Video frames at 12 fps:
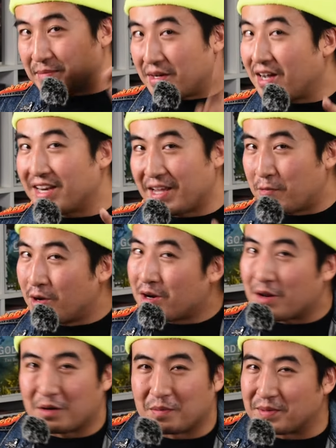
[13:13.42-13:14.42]
am not a
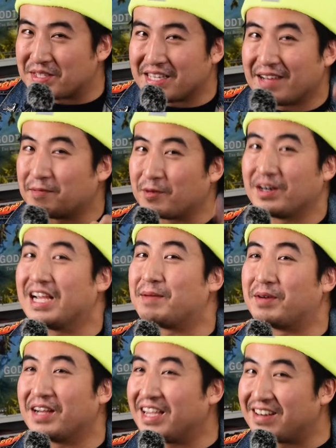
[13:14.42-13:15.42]
100%
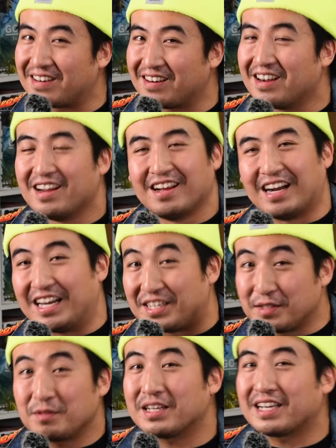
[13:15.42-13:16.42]
Warhammer hater. I
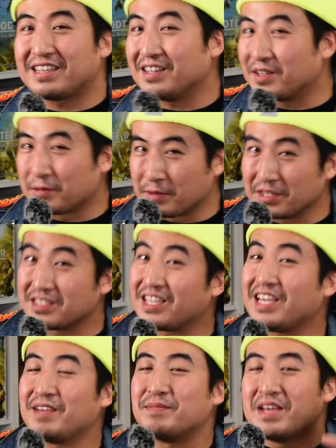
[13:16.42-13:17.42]
do like the Underworlds
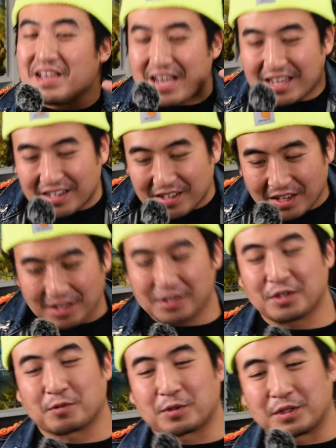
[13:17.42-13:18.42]
game. And in
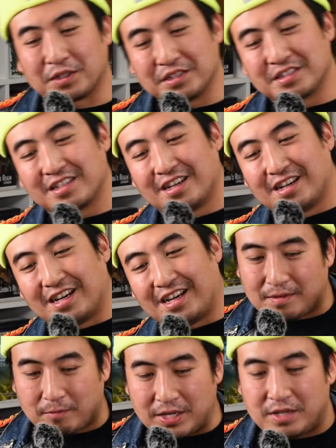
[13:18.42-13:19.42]
Underworlds,
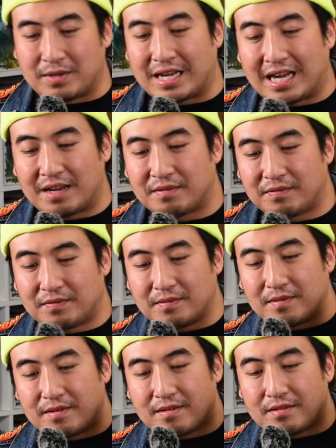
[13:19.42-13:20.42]
when you have
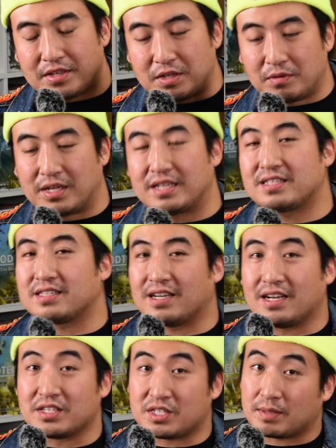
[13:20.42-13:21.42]
units
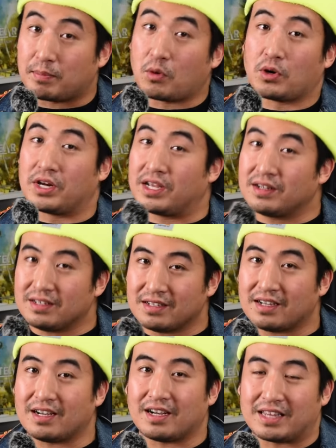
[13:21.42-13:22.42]
supporting,
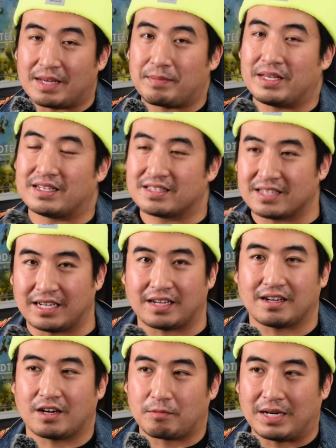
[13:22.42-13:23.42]
that means
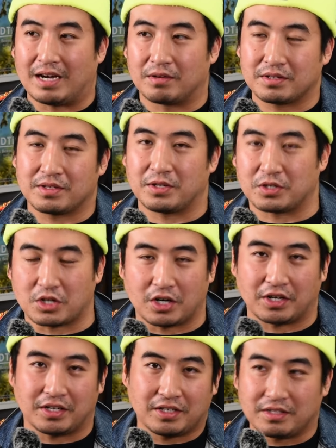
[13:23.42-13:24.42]
like around your
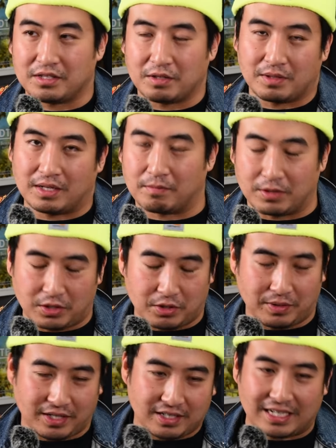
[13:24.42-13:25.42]
targeted unit when you're
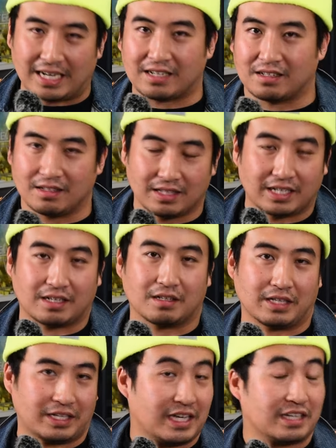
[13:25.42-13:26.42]
doing an attack,
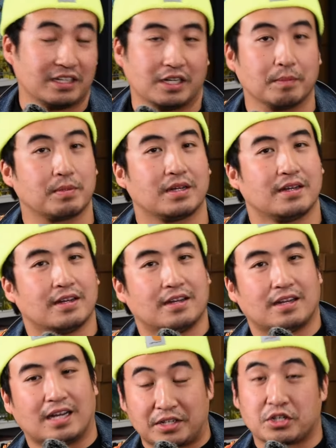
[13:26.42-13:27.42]
like ganging up,
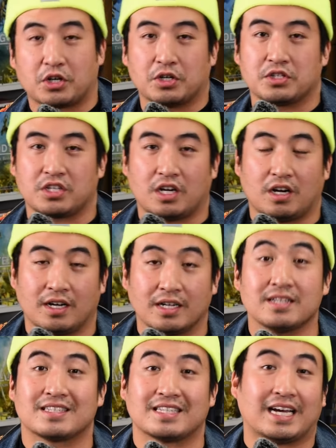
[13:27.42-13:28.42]
it turns
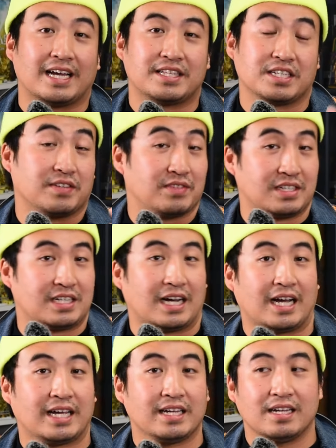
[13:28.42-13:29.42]
on sides of the
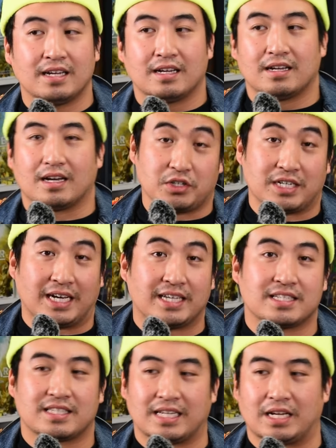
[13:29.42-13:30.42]
die, your
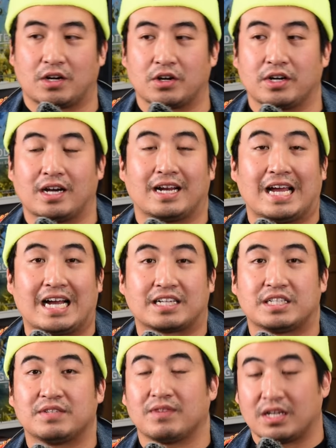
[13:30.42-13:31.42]
dice that are not
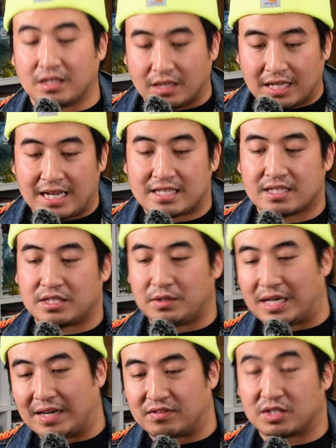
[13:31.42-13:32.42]
active unless you
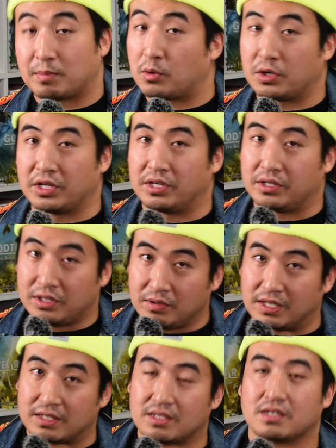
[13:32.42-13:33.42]
have supporting
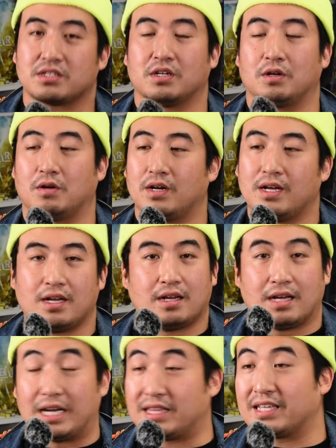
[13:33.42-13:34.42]
units. So
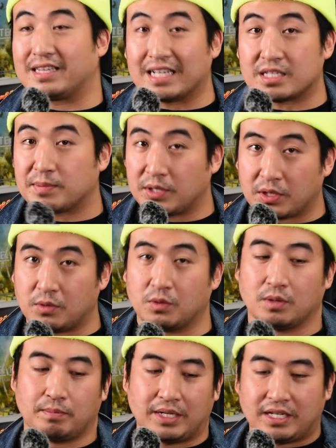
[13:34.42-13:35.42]
I think that's pretty
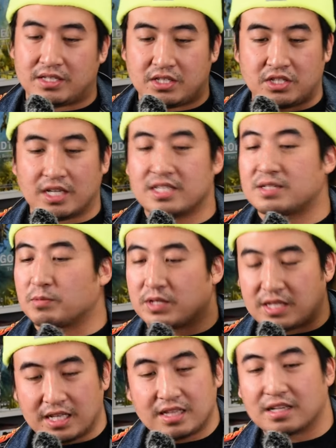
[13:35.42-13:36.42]
cool, but it's just
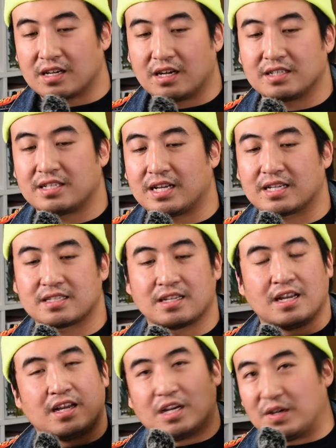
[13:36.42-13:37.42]
within the context
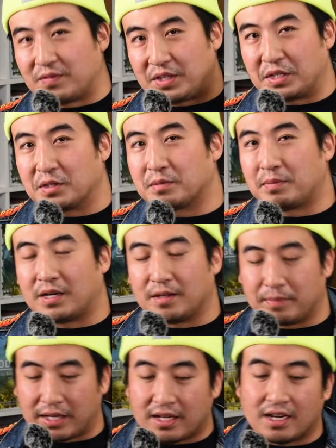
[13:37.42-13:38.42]
of Guild Ball,
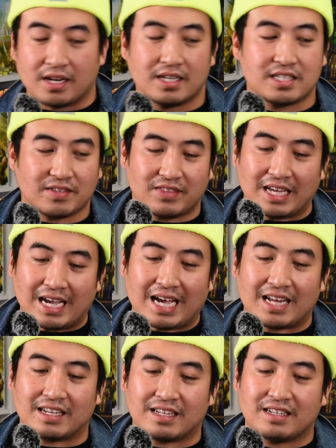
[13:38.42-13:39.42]
because of the
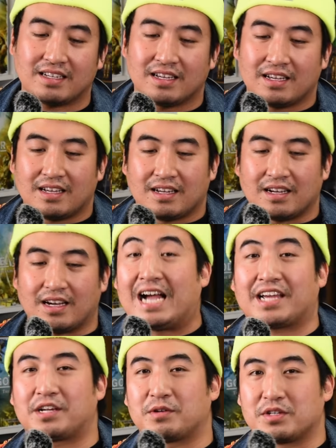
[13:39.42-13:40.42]
added
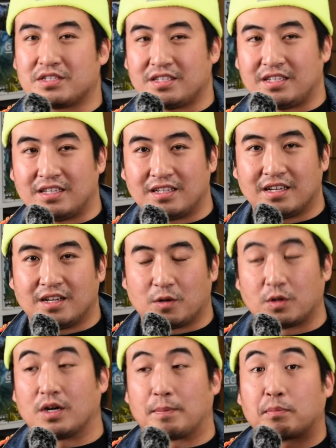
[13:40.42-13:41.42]
accuracy
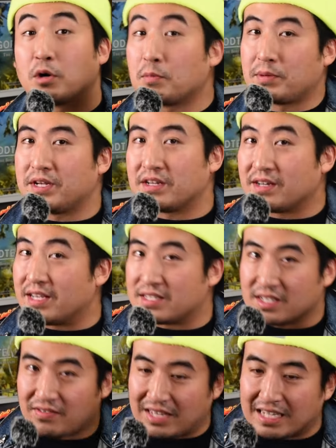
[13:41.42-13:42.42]
or
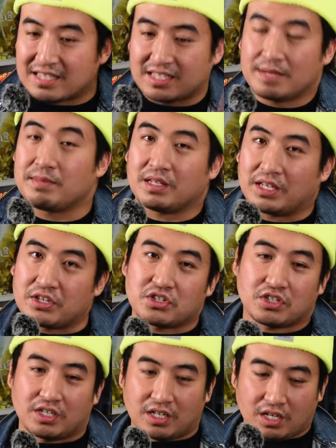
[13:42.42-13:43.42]
appropriateness of that
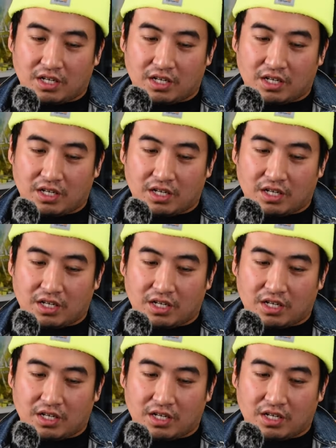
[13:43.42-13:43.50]
simulation